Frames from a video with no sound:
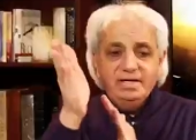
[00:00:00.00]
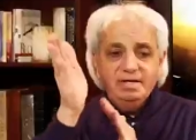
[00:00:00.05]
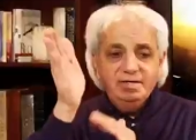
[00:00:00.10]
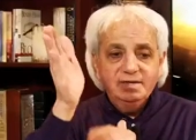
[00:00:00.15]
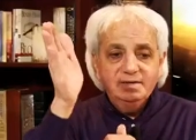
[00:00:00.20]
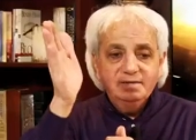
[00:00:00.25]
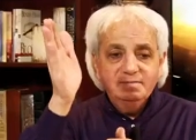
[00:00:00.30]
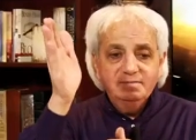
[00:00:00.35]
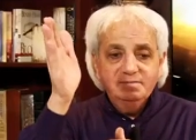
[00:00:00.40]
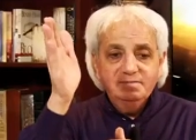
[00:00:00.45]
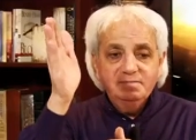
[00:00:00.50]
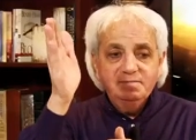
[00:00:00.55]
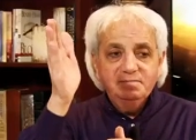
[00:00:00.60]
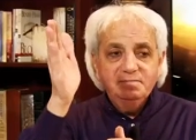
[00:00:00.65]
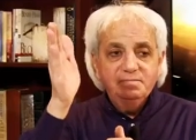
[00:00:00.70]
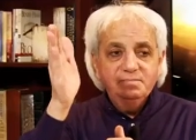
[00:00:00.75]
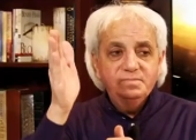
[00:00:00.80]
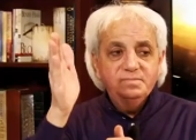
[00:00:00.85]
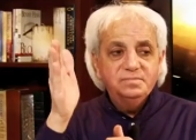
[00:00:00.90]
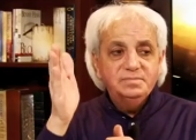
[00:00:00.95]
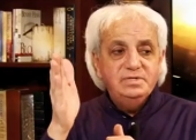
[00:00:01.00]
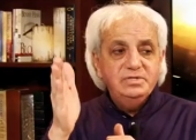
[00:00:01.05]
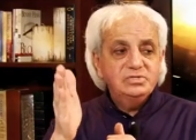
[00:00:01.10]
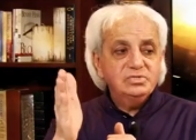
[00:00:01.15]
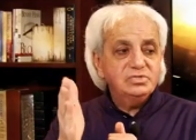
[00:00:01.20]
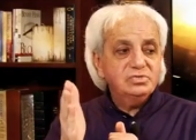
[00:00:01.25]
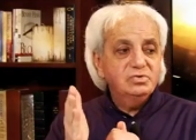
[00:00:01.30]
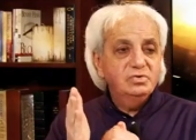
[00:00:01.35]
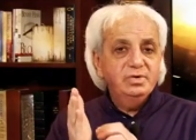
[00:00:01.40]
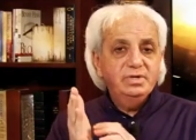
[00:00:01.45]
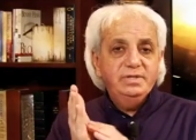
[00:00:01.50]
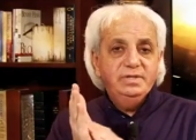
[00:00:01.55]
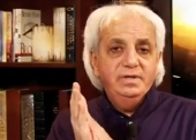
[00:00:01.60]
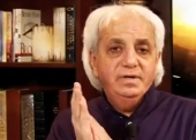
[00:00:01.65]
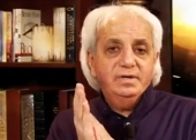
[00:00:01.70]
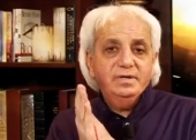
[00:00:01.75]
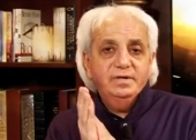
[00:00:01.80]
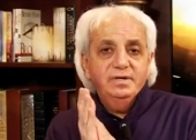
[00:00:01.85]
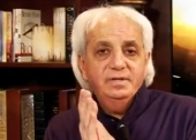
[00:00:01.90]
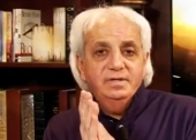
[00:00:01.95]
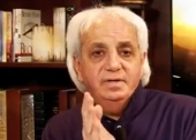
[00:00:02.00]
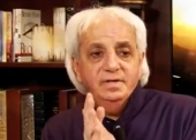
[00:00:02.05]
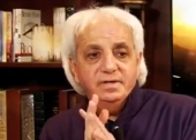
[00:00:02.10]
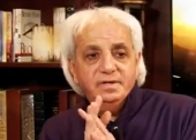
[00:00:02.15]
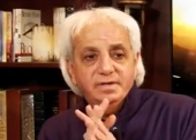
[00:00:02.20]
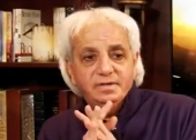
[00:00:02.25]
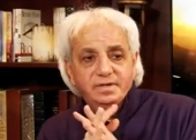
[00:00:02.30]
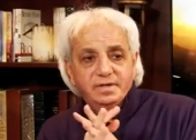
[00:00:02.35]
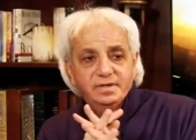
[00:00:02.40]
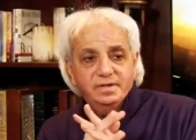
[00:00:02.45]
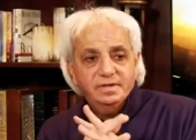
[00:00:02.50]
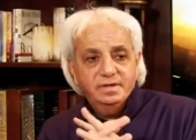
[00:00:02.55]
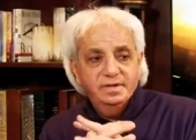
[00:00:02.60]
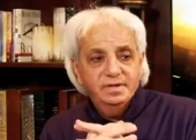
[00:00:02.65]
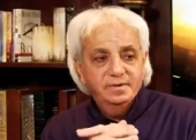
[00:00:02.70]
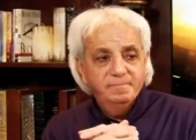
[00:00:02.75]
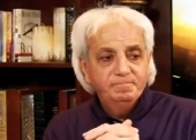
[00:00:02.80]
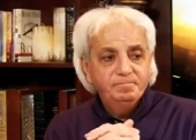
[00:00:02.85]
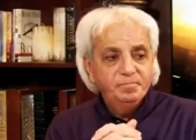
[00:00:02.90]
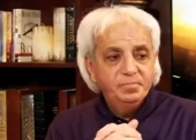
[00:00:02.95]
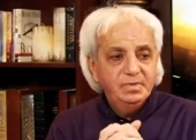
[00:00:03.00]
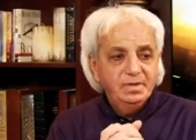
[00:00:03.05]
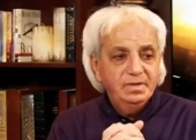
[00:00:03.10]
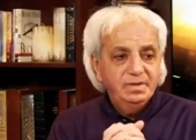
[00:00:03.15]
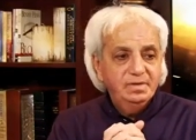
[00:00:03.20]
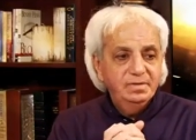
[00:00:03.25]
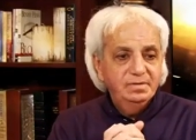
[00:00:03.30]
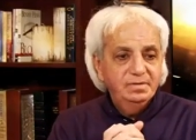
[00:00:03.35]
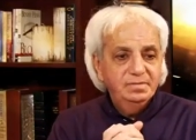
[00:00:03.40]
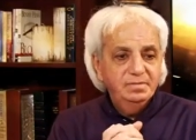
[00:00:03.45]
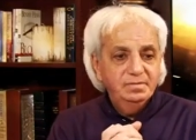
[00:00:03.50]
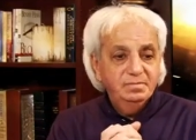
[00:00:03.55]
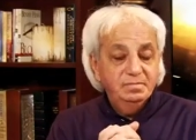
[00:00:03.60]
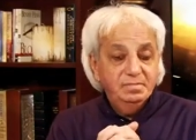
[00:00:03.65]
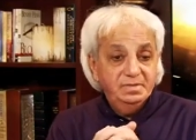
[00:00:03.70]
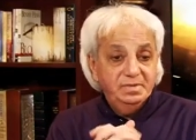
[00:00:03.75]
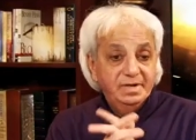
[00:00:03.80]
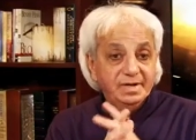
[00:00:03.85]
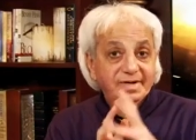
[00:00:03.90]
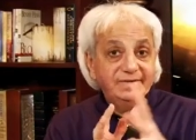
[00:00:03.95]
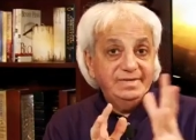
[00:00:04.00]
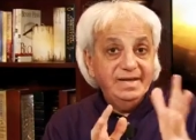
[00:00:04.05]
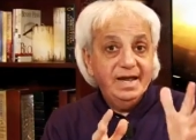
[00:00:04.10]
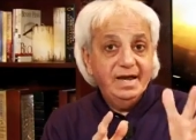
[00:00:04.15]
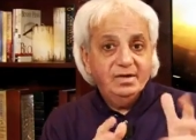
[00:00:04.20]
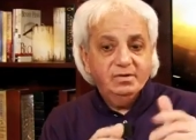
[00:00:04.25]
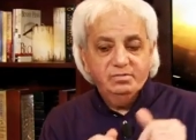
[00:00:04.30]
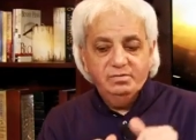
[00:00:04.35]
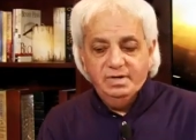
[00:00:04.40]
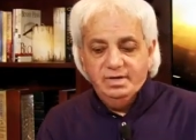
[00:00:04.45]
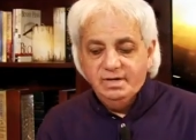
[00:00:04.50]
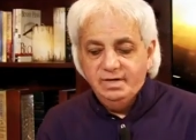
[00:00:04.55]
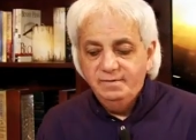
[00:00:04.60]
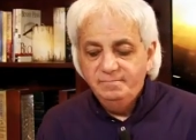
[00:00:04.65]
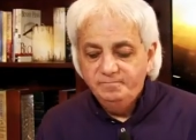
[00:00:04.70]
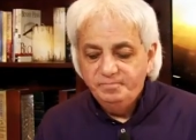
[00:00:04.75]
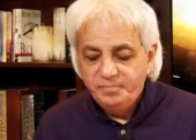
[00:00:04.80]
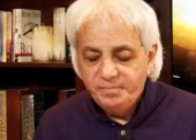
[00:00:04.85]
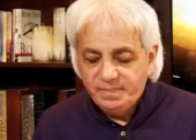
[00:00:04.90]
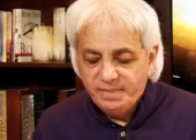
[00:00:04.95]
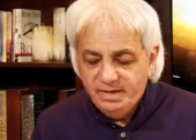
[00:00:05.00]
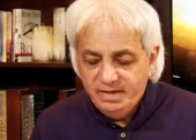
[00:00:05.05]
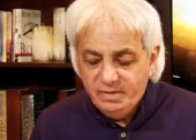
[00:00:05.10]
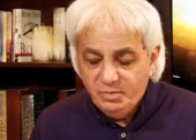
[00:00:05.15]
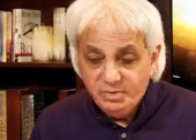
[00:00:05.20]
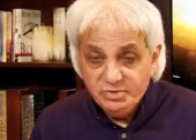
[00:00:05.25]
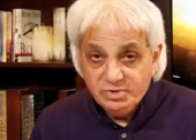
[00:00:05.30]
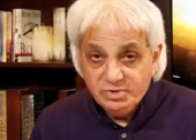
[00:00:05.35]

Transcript: he destroyed their, their, their, their attack, really. It